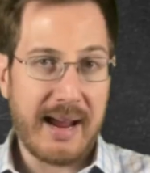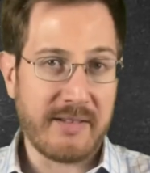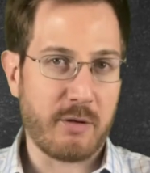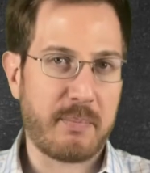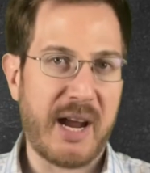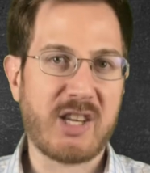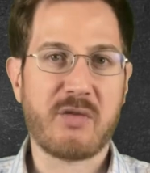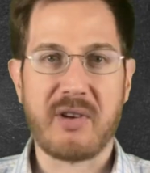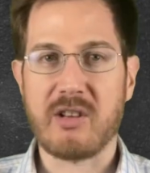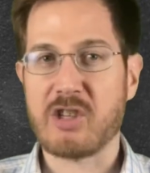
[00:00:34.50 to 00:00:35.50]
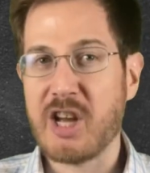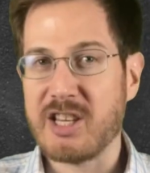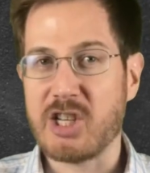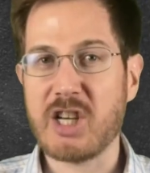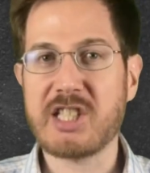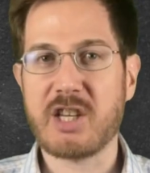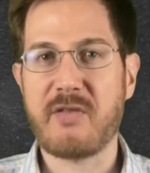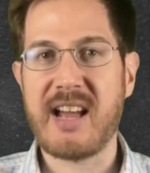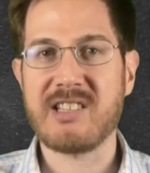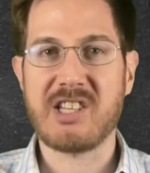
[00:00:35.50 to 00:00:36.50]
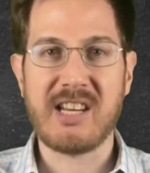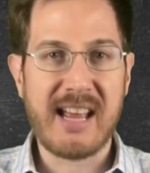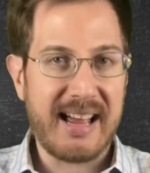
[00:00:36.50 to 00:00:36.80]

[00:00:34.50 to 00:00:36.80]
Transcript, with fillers: And their page feels just as fancy,